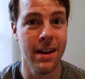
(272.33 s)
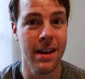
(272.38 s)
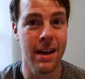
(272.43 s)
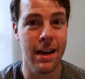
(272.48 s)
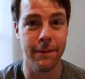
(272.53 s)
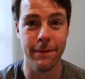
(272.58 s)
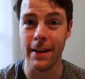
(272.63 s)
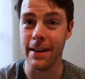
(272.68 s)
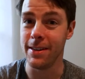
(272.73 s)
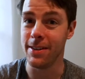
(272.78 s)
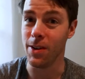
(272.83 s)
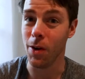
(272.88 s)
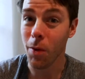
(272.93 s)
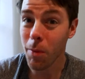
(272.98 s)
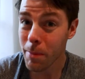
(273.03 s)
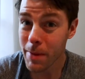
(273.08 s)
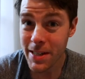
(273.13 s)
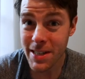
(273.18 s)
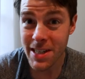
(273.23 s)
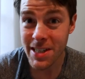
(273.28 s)
If they
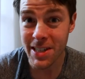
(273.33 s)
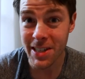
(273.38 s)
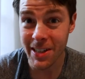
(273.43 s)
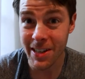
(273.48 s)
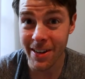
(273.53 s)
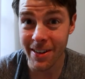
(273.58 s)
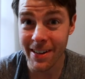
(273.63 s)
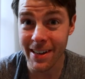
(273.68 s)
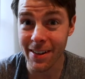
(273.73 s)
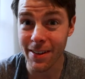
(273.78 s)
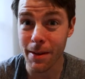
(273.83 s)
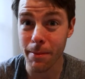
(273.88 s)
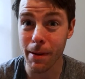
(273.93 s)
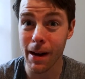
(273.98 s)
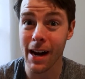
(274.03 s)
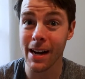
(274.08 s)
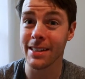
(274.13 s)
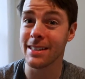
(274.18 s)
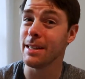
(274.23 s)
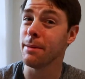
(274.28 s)
don't mention security on the
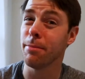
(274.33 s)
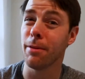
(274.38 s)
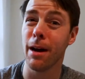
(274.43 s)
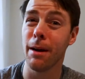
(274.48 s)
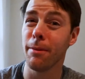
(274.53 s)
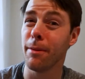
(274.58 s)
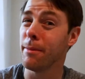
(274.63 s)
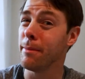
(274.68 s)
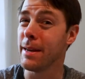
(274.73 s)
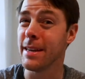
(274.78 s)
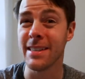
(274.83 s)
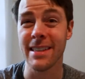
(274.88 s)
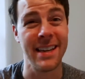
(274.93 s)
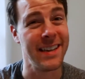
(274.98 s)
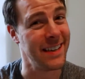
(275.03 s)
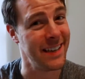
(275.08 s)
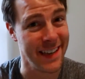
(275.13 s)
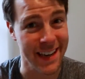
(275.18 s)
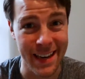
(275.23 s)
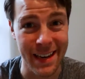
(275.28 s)
box, it probably means they
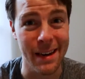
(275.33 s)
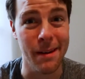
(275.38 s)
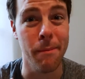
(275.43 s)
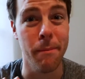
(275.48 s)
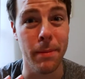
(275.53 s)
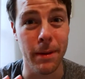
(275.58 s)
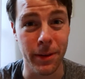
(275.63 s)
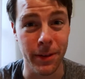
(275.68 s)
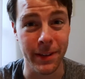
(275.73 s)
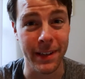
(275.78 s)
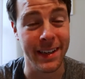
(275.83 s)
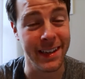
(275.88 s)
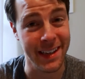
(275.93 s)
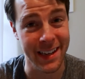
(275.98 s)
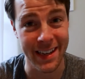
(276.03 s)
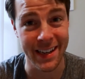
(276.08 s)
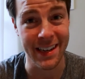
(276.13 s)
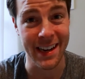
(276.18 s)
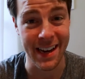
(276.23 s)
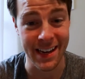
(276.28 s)
didn't build it
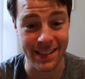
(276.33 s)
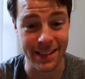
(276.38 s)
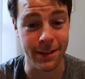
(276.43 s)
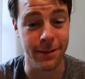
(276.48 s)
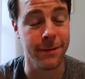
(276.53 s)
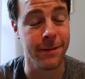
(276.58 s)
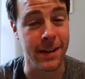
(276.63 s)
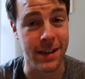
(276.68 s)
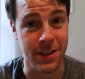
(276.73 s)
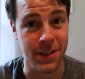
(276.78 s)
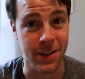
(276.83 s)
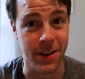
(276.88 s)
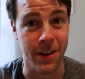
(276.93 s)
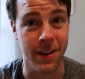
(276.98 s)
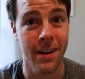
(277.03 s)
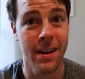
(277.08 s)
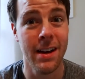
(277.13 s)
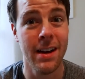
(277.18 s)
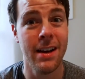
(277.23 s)
in as a feature.